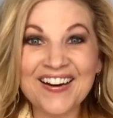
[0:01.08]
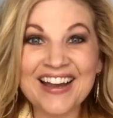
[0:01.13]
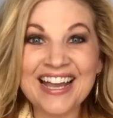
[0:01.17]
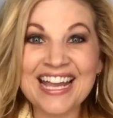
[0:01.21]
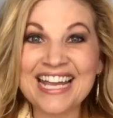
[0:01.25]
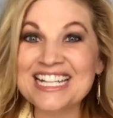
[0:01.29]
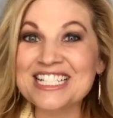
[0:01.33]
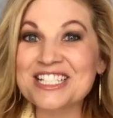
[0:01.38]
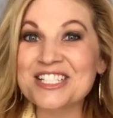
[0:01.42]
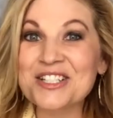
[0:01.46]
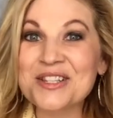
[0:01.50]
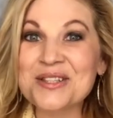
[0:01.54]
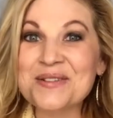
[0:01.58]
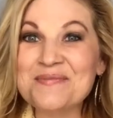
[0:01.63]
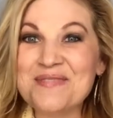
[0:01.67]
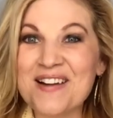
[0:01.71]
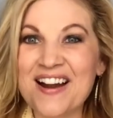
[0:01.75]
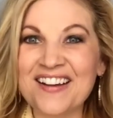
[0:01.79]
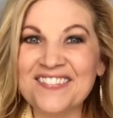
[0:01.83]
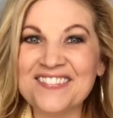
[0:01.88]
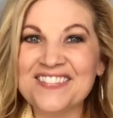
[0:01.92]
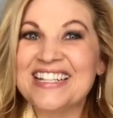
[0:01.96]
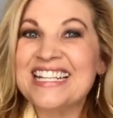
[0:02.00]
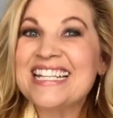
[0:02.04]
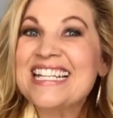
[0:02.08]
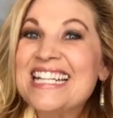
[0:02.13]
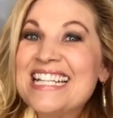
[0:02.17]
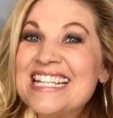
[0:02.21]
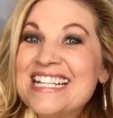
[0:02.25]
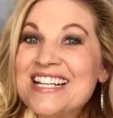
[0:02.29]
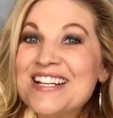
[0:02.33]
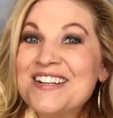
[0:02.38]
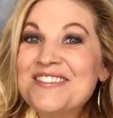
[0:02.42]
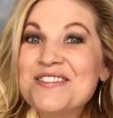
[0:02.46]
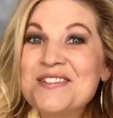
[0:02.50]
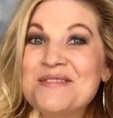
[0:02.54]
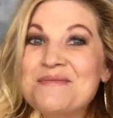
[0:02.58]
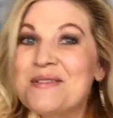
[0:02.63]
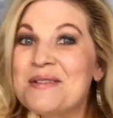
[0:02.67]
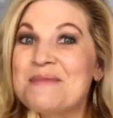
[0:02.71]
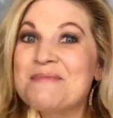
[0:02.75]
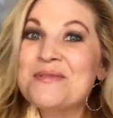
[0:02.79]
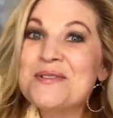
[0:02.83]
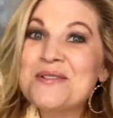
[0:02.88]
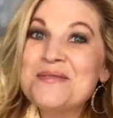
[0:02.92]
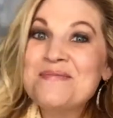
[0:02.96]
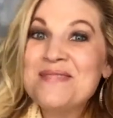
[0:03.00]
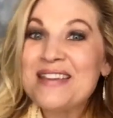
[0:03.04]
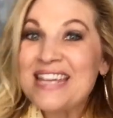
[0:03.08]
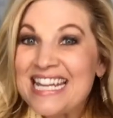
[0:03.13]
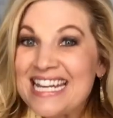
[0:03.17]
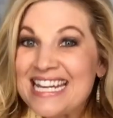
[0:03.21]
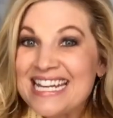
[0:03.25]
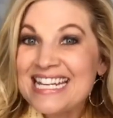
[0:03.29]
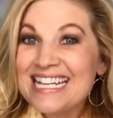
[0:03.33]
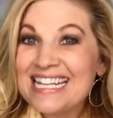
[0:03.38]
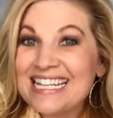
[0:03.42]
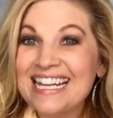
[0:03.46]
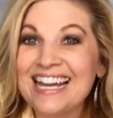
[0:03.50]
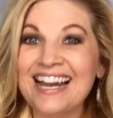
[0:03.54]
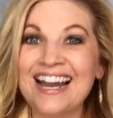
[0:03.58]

Angela Proffitt here. Remember me?